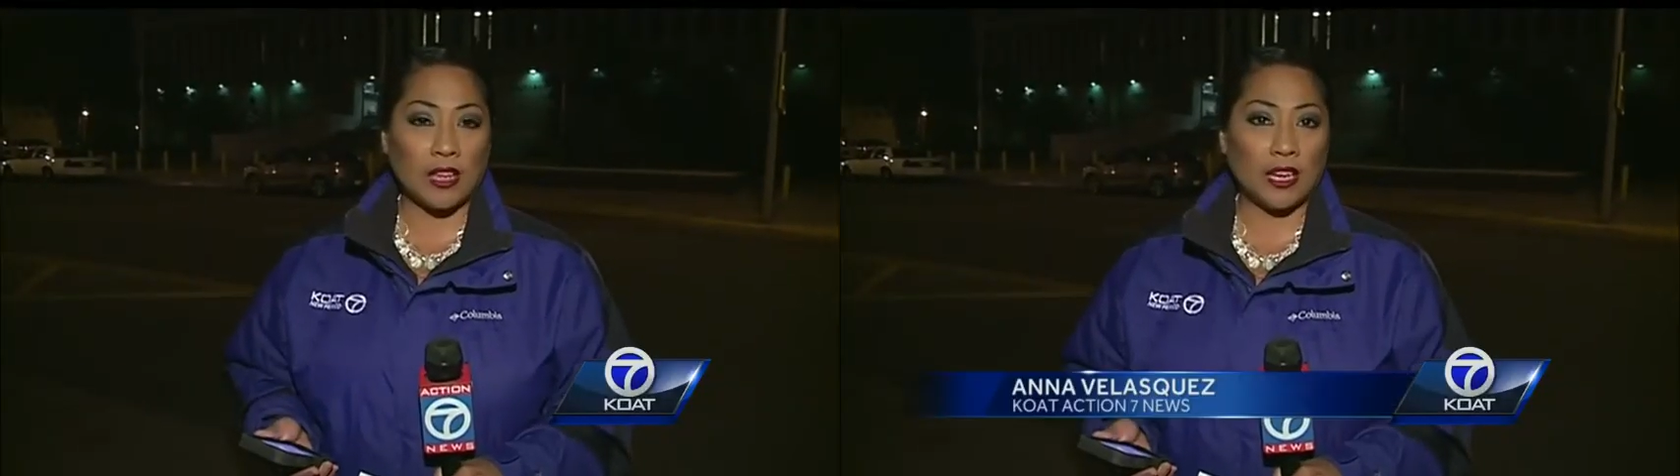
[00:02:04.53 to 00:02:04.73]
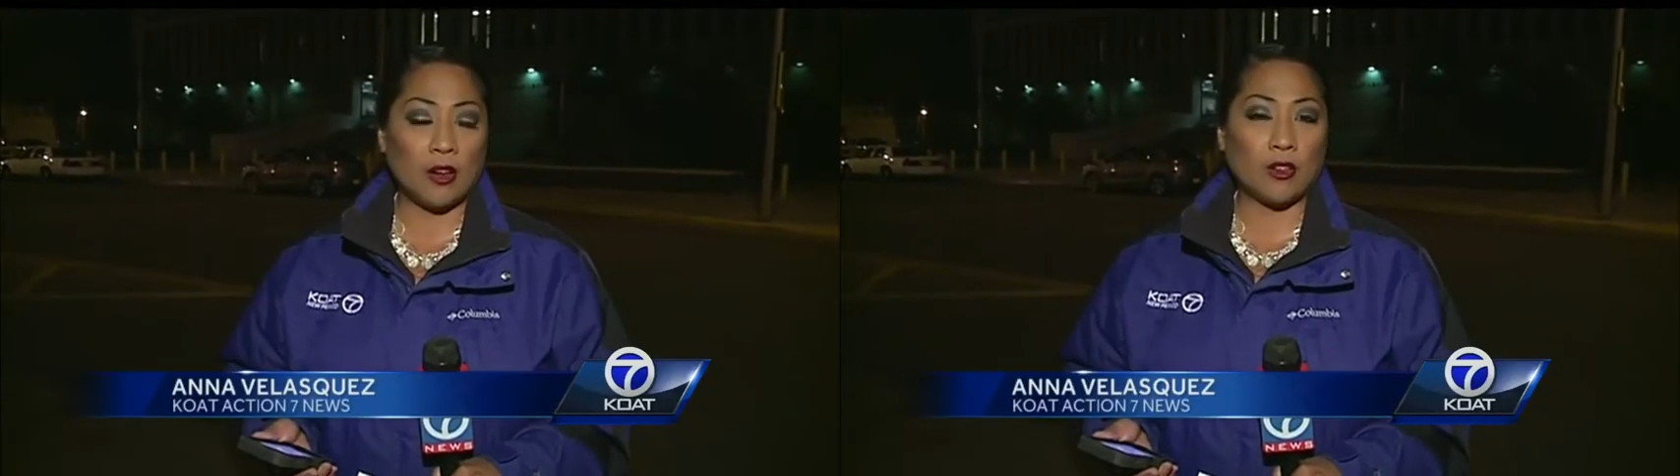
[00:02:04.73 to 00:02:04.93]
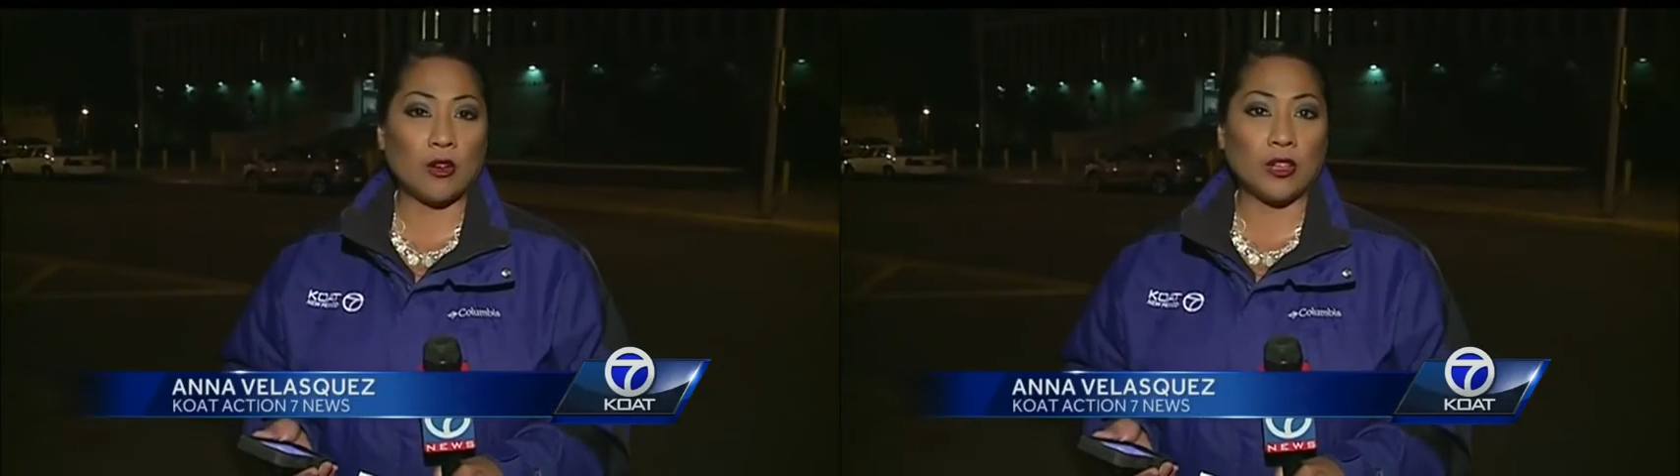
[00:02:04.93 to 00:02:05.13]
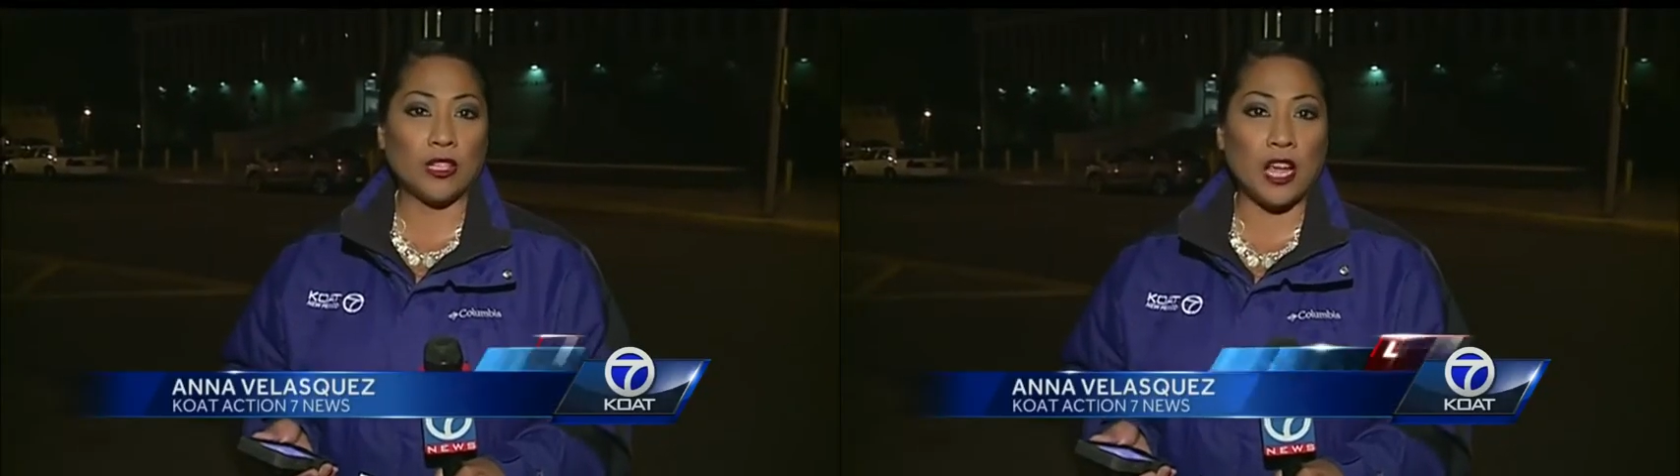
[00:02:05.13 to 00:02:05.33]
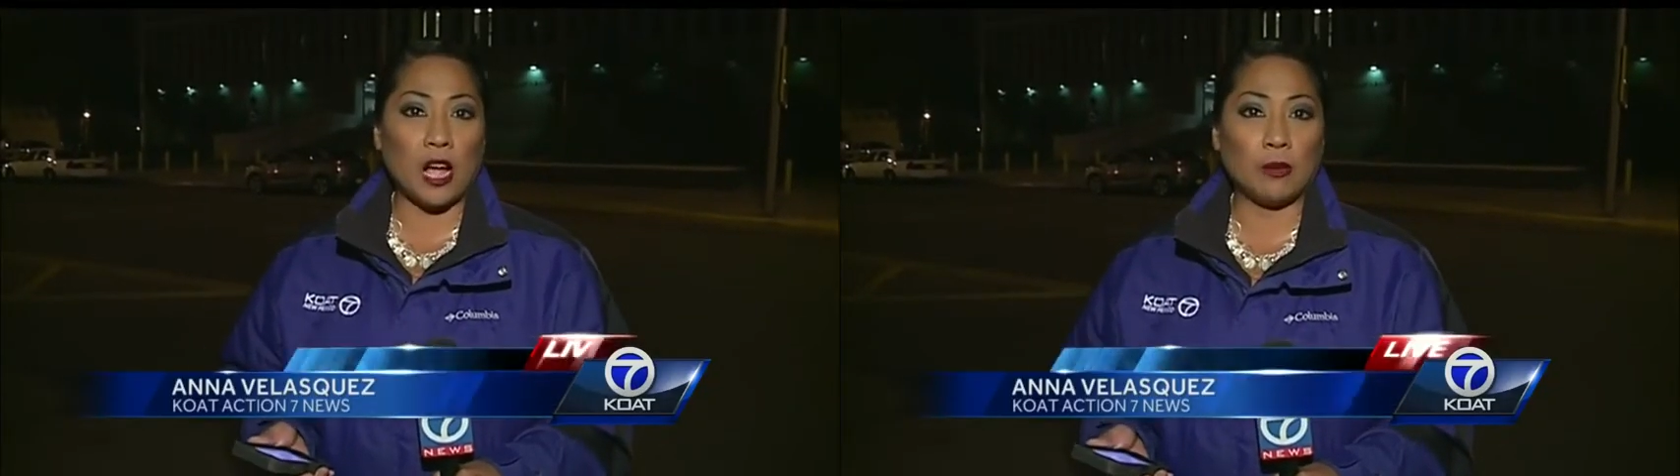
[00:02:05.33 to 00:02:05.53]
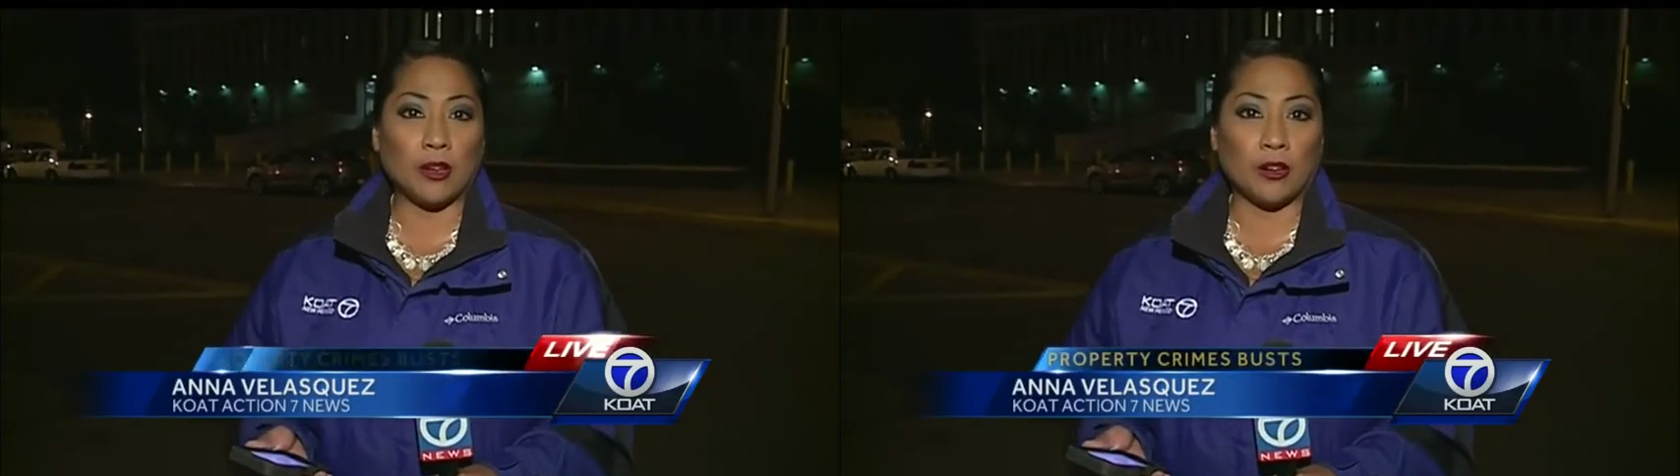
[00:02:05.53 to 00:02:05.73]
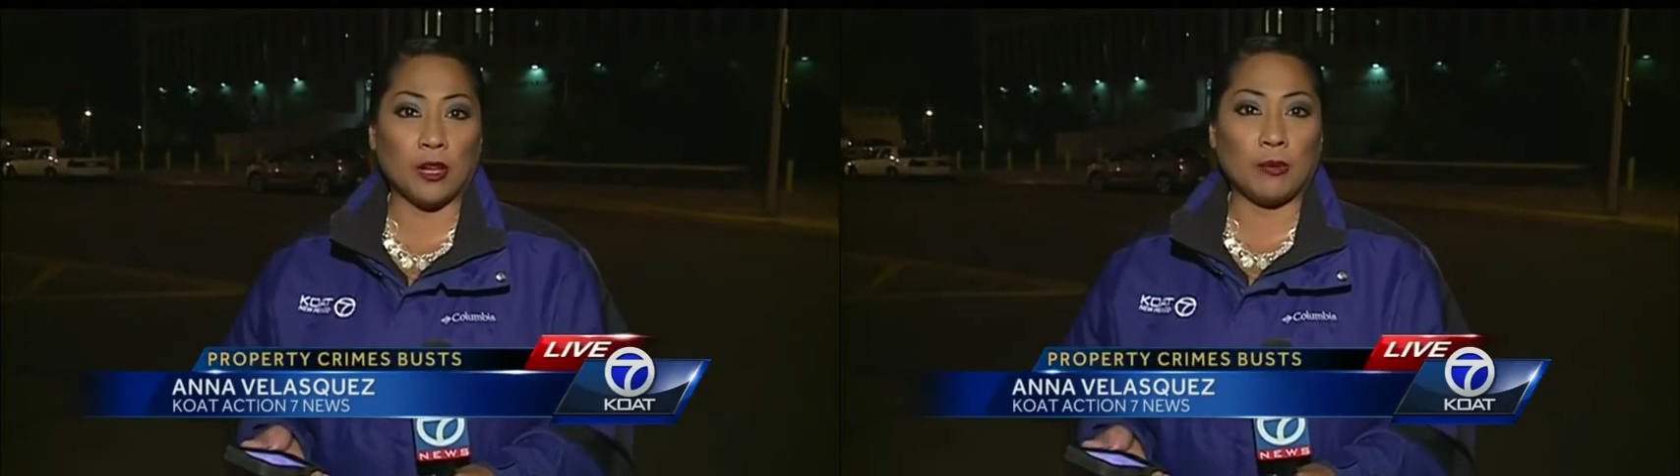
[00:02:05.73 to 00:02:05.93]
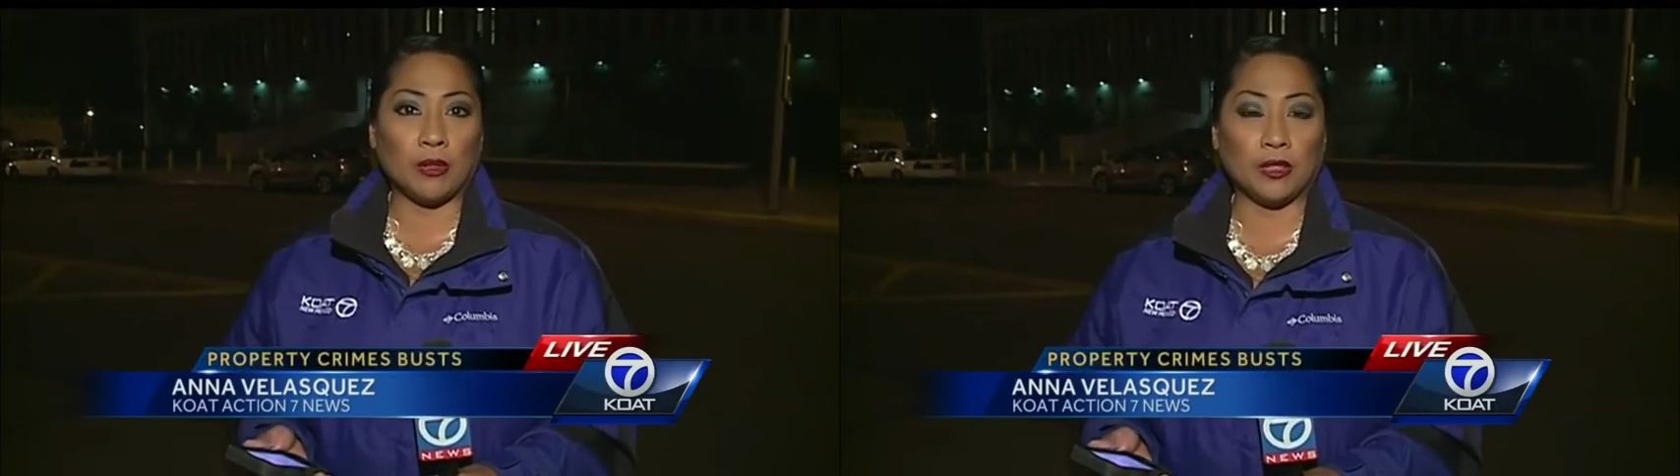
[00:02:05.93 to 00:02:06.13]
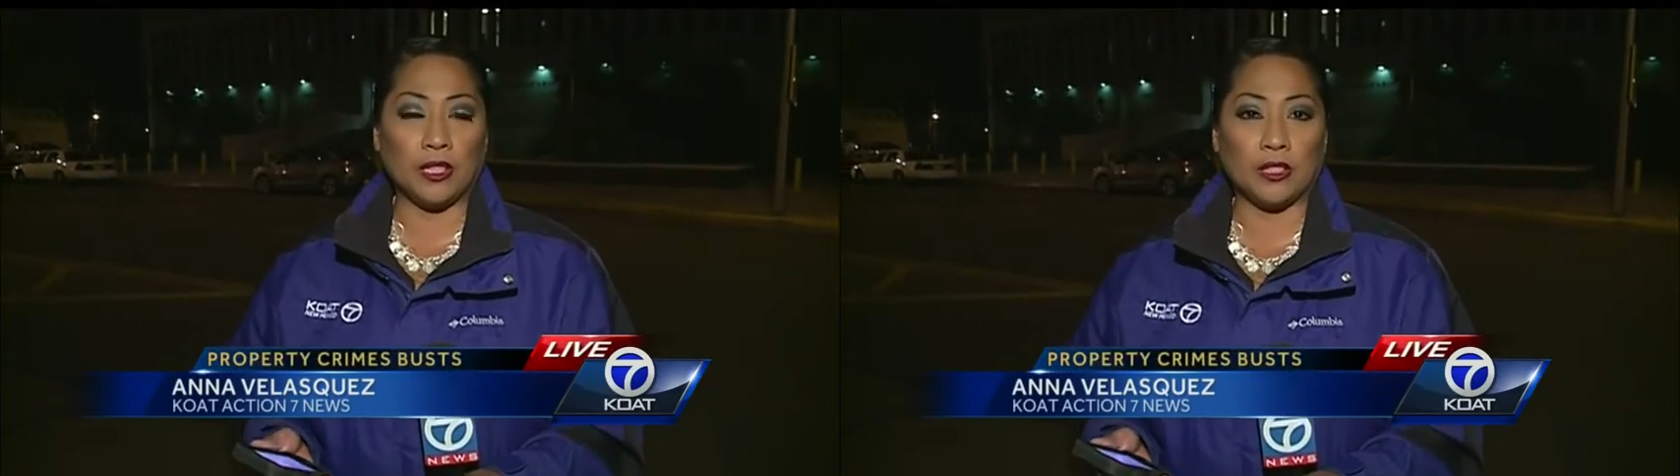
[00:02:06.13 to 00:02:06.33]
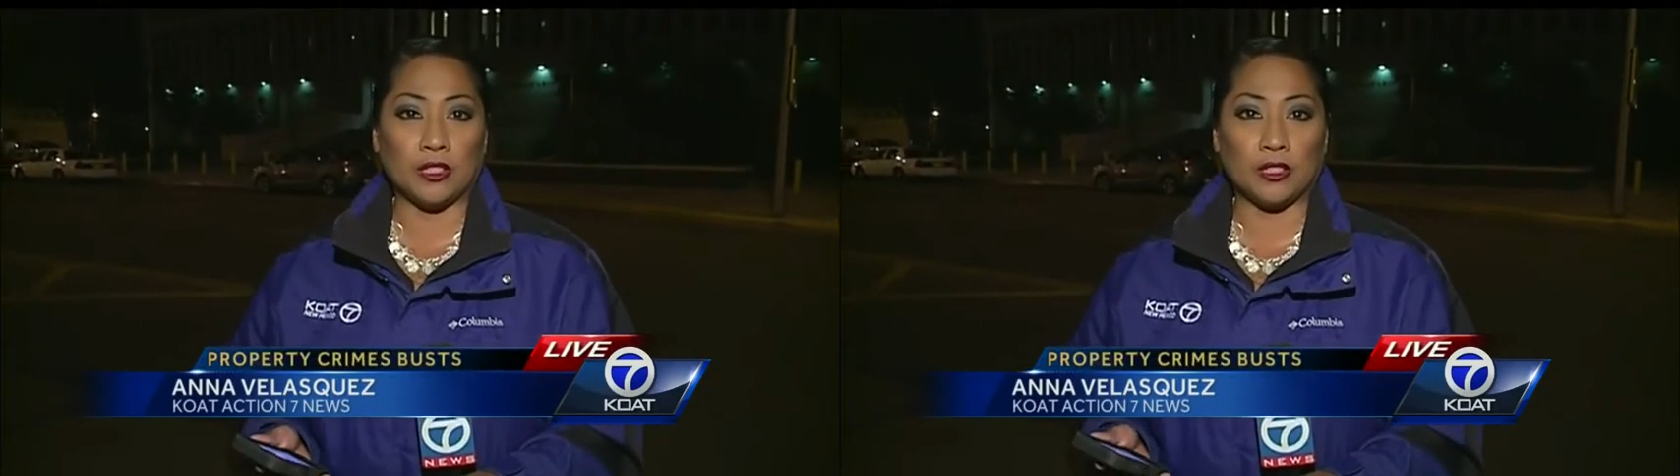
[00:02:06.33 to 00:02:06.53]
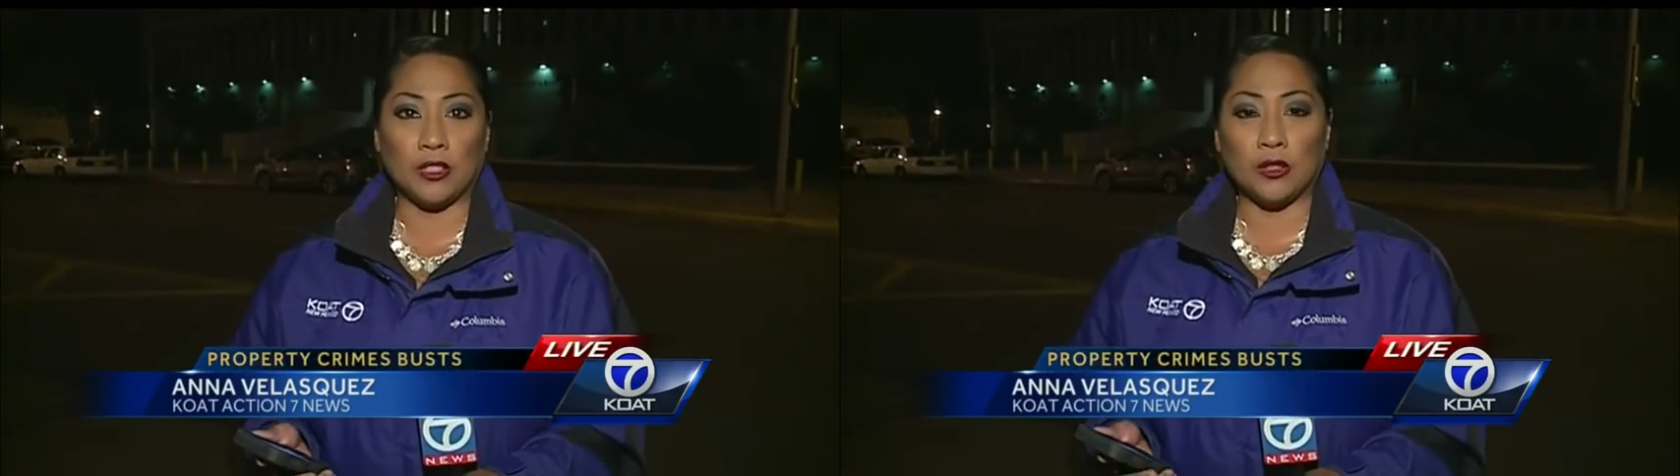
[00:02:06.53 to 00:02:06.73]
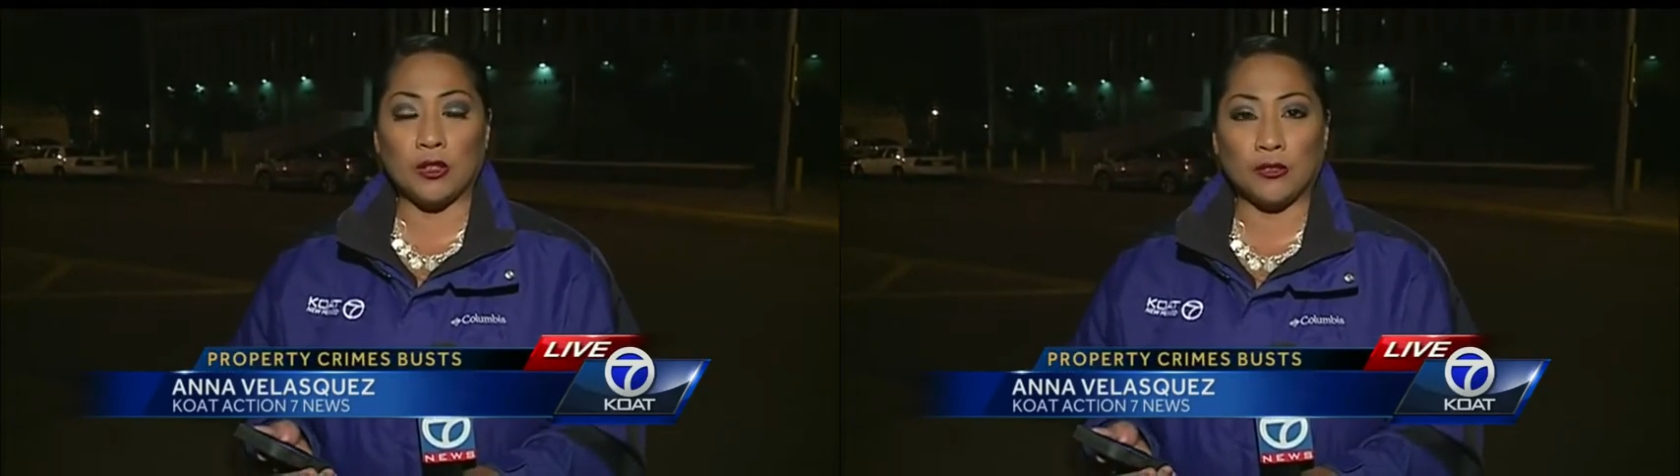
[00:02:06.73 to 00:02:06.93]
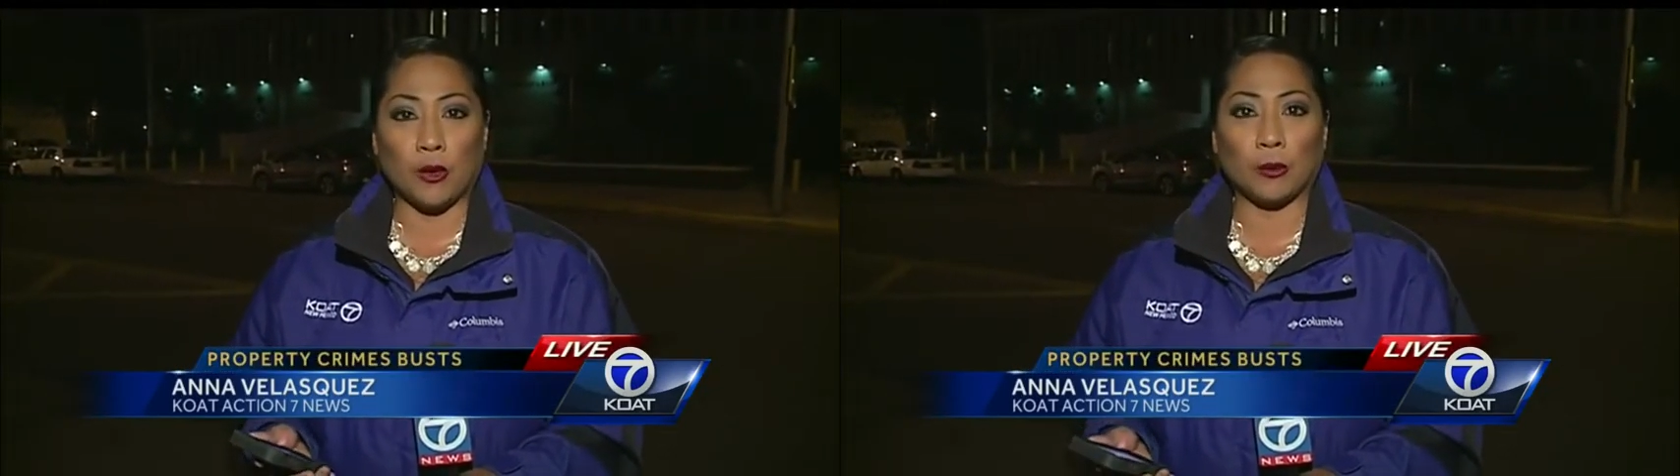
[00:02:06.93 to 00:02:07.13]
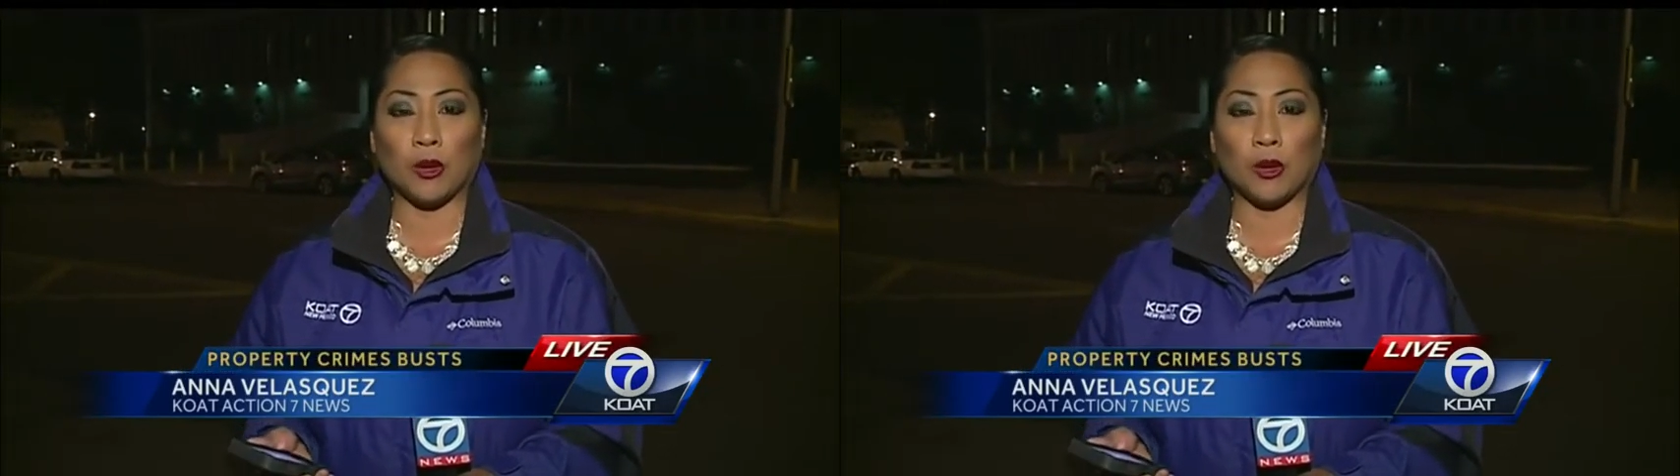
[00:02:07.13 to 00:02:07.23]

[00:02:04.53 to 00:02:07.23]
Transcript: Now, according to Albuquerque Police's Uniform